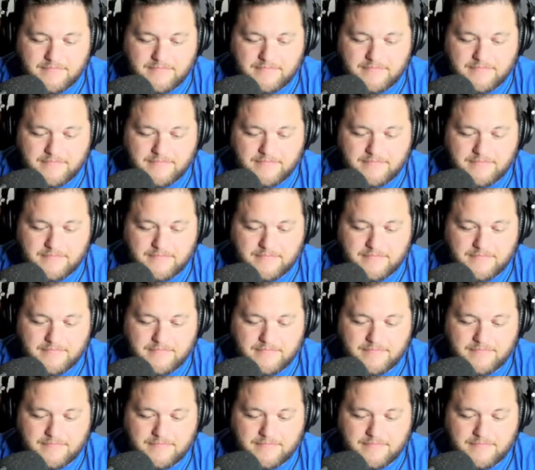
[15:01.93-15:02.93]

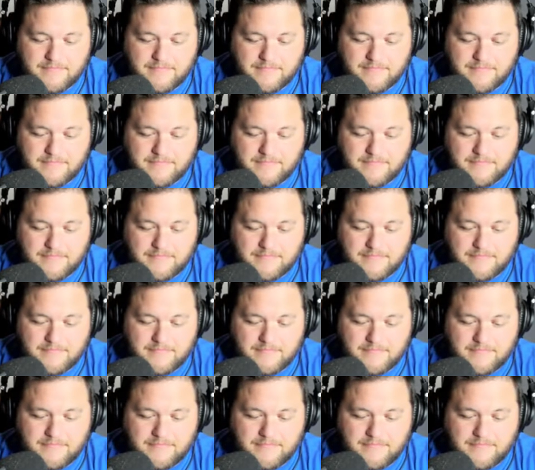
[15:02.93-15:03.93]

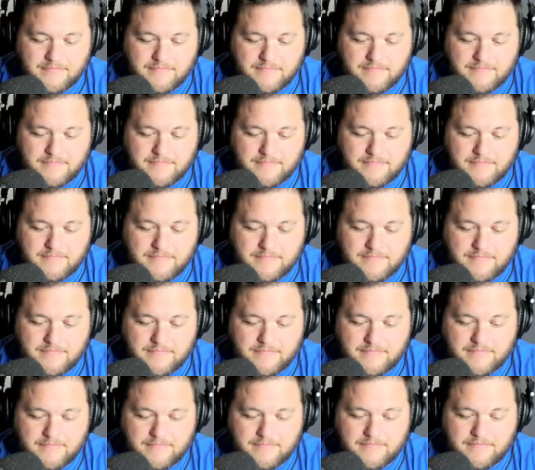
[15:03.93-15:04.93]

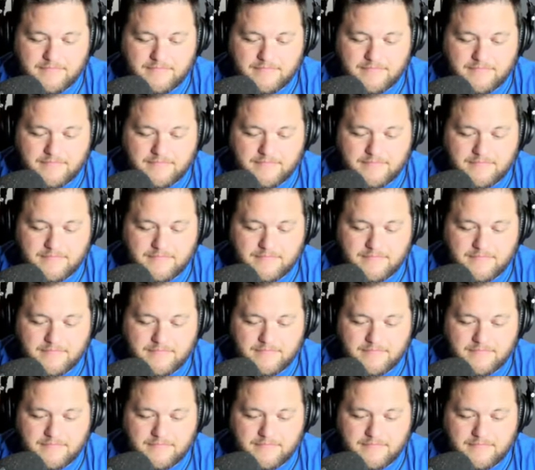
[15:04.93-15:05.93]

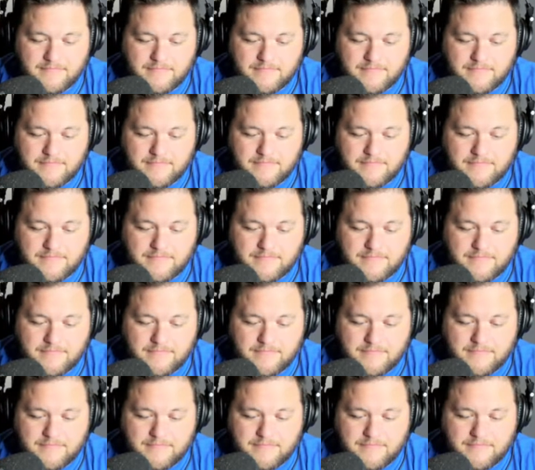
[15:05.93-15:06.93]

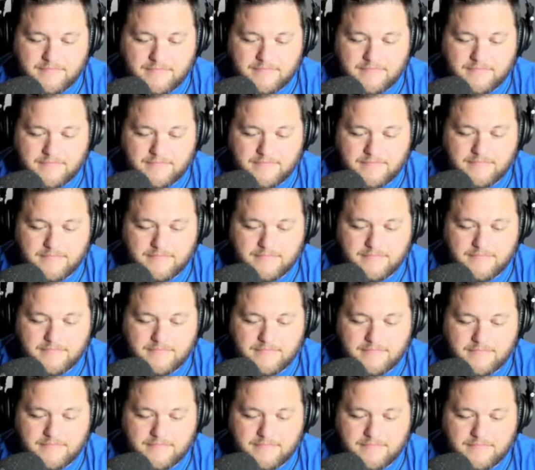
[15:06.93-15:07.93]

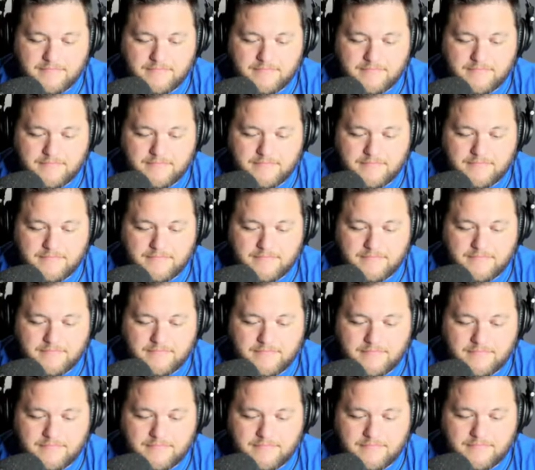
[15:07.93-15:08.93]

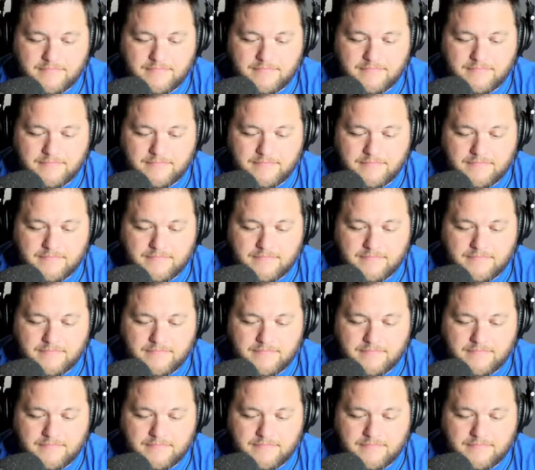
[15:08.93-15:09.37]
(not speaking)